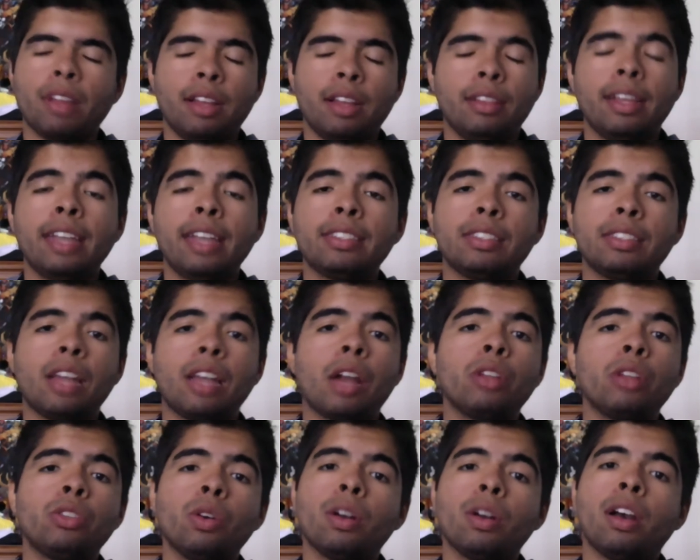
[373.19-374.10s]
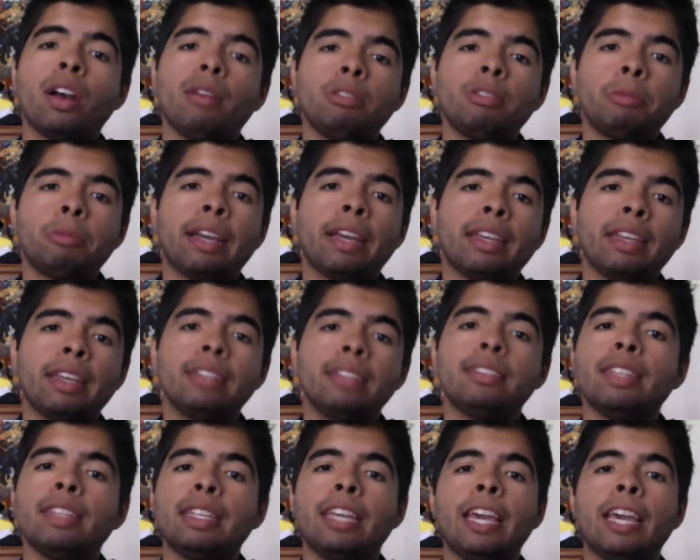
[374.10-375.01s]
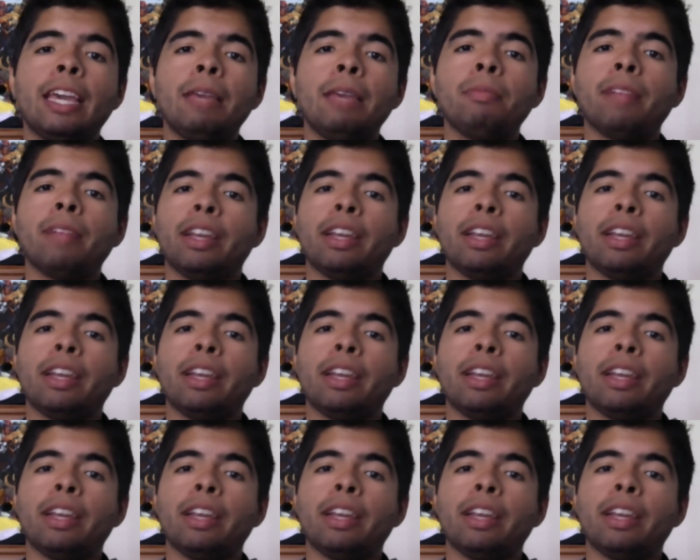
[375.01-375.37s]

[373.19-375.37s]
Unless Naruto comes back into the game